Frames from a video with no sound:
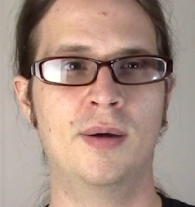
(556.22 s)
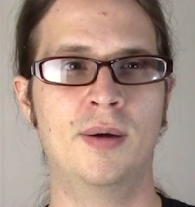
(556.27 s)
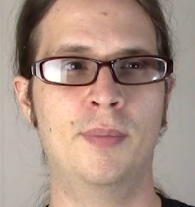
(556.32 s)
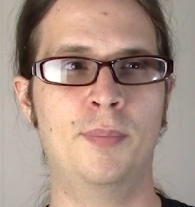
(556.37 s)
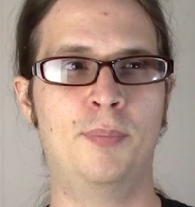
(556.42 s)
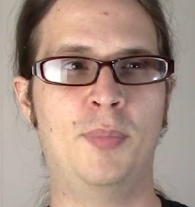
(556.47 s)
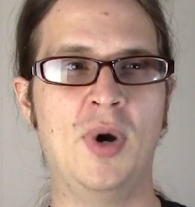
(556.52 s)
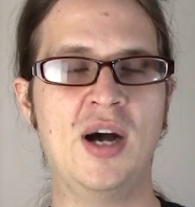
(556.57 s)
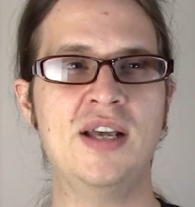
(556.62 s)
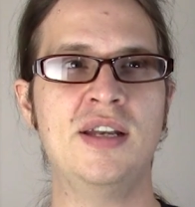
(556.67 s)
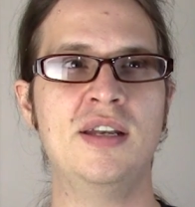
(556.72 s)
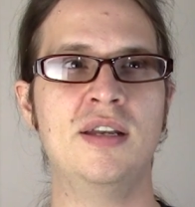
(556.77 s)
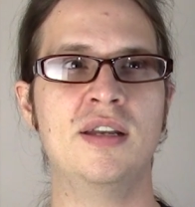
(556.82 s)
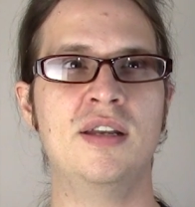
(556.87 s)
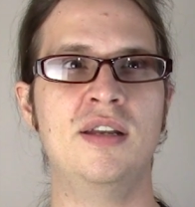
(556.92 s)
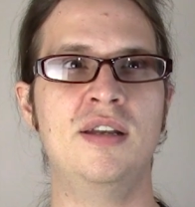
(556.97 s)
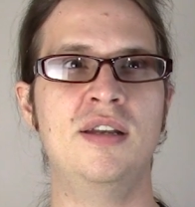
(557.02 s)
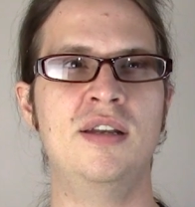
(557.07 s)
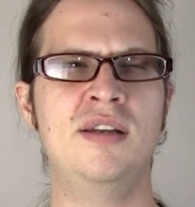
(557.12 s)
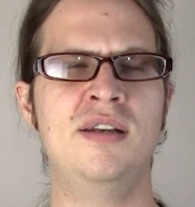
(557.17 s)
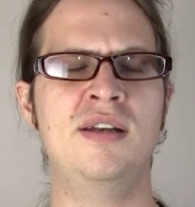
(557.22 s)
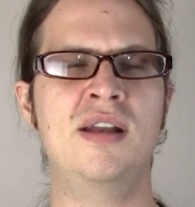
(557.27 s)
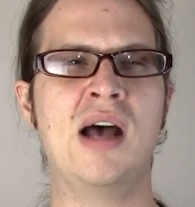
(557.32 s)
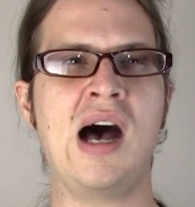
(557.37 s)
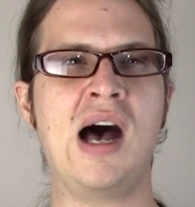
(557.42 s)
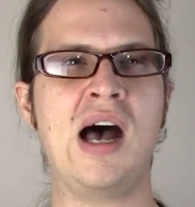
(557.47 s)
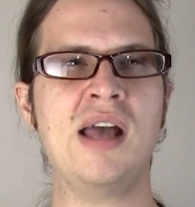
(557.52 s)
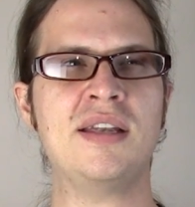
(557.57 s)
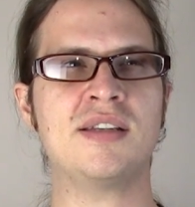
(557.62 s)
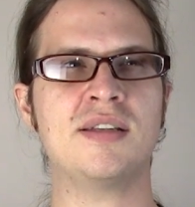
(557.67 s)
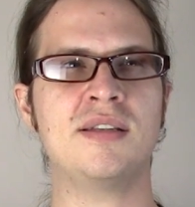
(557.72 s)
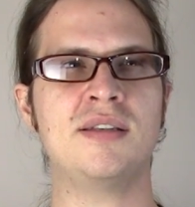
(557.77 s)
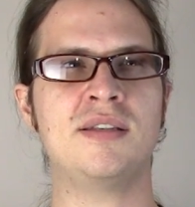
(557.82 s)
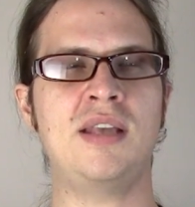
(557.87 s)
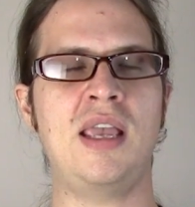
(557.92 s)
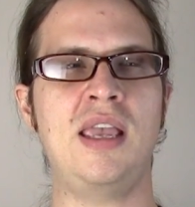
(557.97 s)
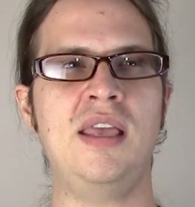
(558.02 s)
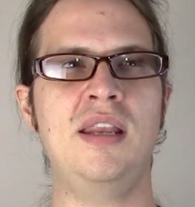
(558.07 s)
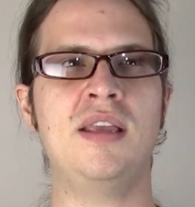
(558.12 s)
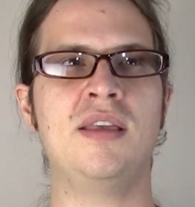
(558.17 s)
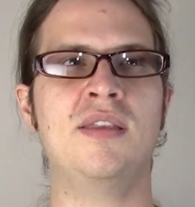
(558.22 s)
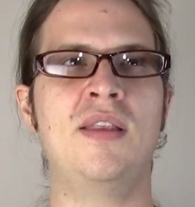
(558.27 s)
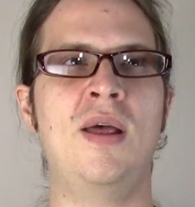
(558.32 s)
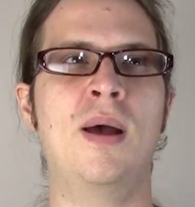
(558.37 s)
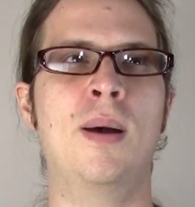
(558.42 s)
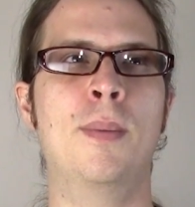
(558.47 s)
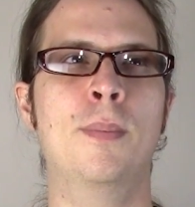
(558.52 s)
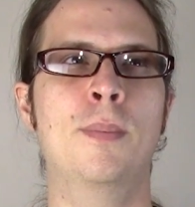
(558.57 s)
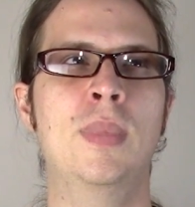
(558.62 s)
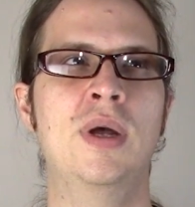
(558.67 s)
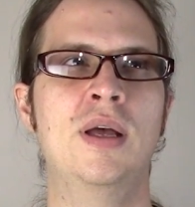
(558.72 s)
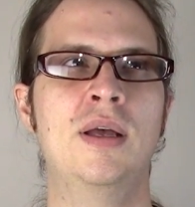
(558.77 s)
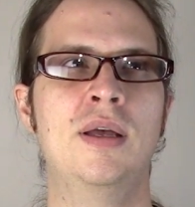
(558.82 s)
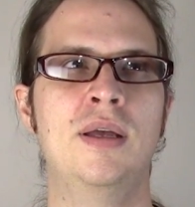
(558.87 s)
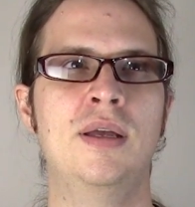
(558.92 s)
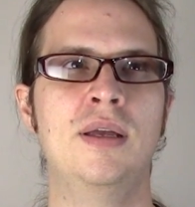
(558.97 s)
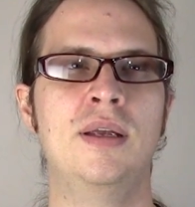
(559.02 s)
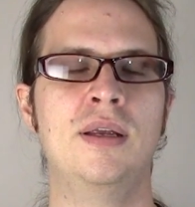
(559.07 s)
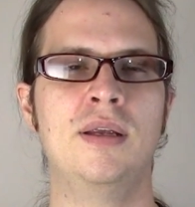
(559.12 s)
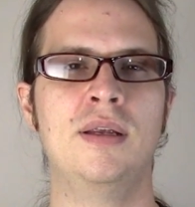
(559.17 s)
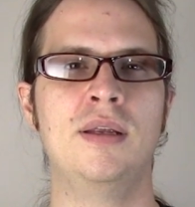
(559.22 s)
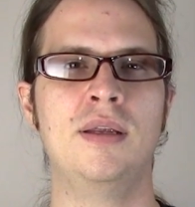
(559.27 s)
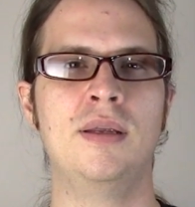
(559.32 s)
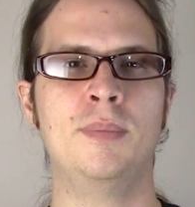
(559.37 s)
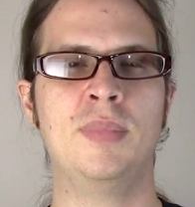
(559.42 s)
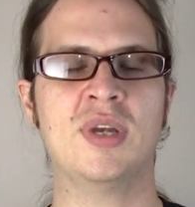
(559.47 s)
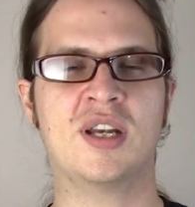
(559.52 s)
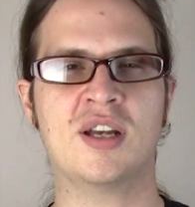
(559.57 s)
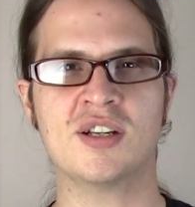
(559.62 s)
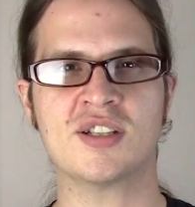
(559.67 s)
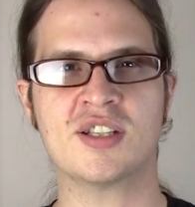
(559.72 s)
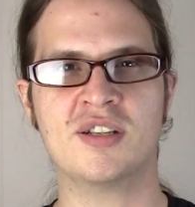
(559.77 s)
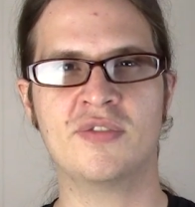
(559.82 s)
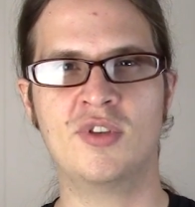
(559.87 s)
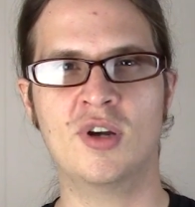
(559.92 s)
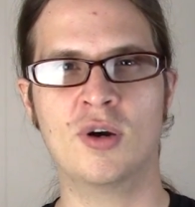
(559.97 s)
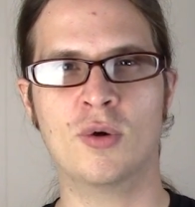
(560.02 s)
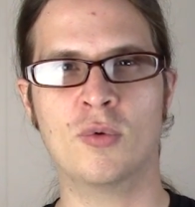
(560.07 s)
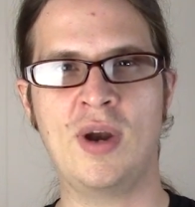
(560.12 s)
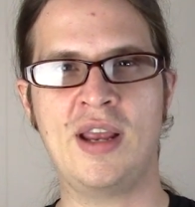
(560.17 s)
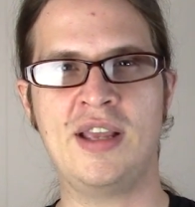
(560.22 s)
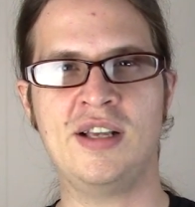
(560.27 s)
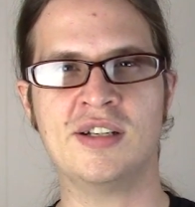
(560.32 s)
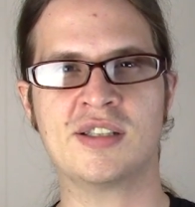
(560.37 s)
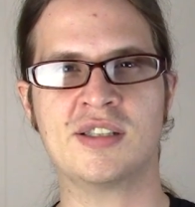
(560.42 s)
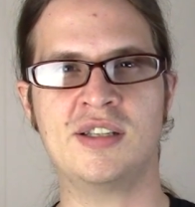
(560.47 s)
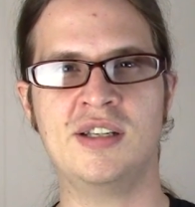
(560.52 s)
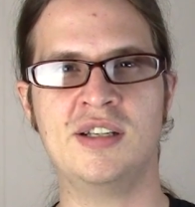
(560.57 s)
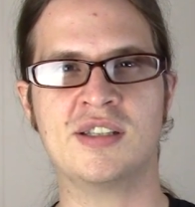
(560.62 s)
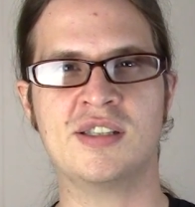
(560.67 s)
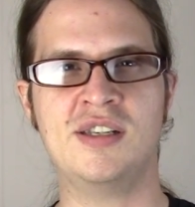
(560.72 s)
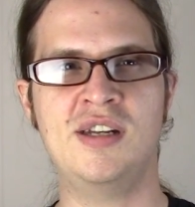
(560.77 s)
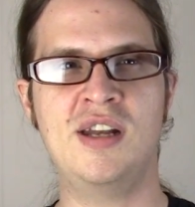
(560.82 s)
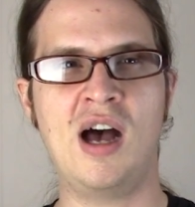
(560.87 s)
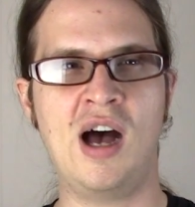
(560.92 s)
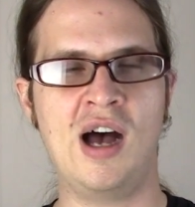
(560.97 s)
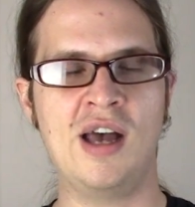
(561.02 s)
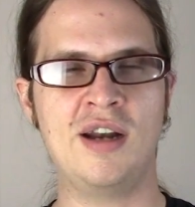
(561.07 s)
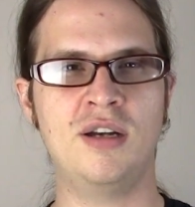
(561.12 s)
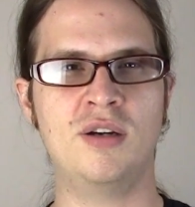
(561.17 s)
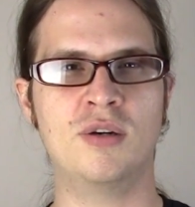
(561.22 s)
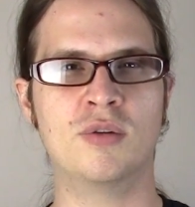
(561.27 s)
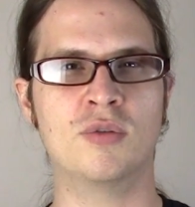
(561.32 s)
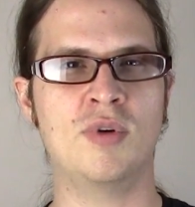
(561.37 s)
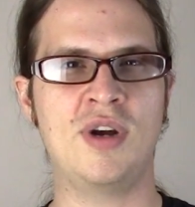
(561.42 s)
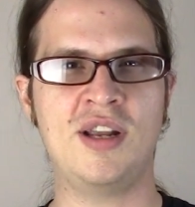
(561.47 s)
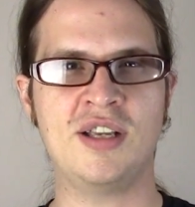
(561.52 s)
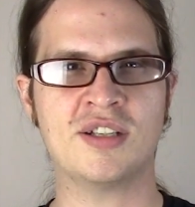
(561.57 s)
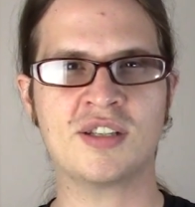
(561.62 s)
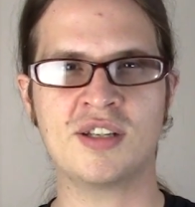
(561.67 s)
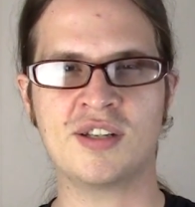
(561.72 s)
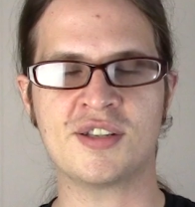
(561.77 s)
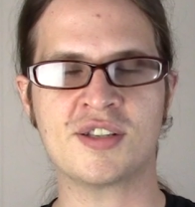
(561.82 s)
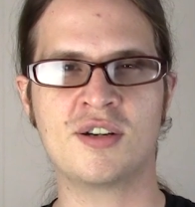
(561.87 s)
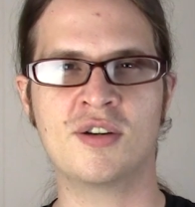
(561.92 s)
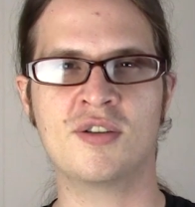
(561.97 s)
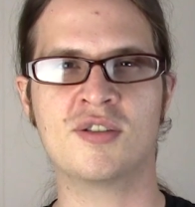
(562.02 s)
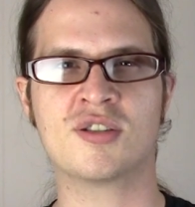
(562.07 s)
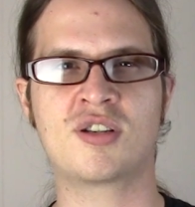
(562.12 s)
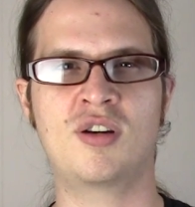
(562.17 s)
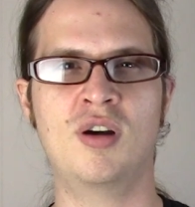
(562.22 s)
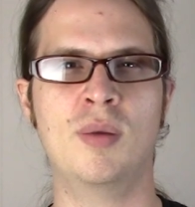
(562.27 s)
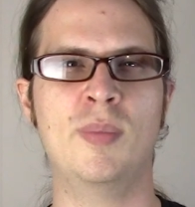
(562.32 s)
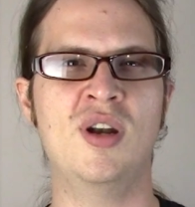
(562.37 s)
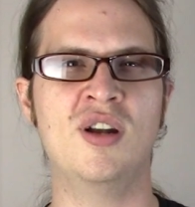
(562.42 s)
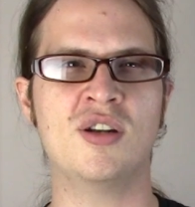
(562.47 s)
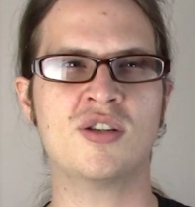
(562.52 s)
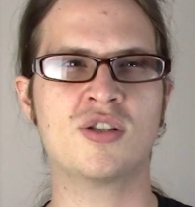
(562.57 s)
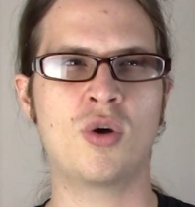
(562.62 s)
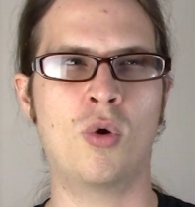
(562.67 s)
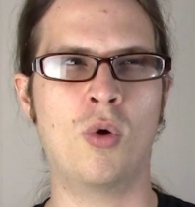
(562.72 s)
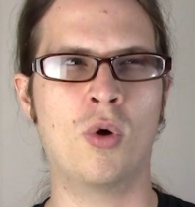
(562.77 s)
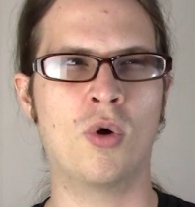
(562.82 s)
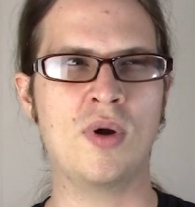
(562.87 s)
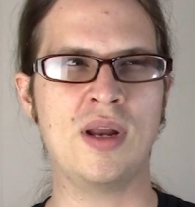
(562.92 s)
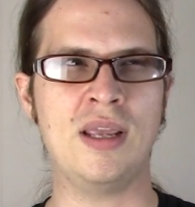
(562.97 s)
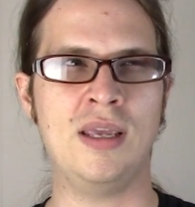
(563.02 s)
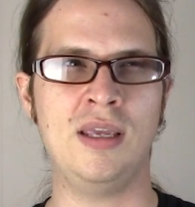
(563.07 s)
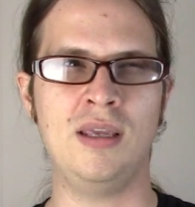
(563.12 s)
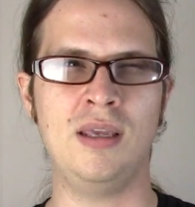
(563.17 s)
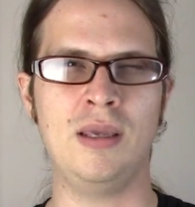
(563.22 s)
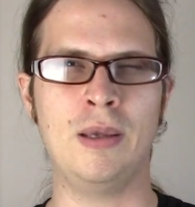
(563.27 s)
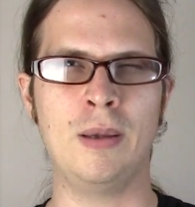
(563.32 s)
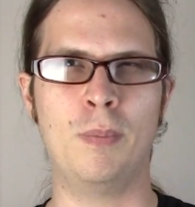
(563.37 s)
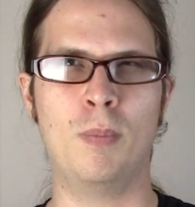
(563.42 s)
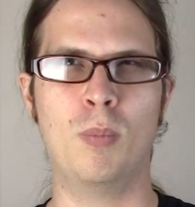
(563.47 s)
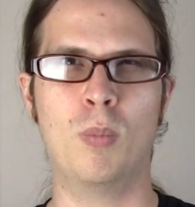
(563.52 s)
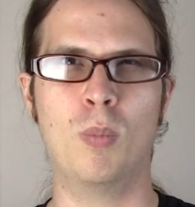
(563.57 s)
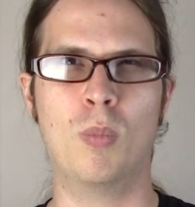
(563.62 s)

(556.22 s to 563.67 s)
But not dating them because of their race is not racist or discriminatory.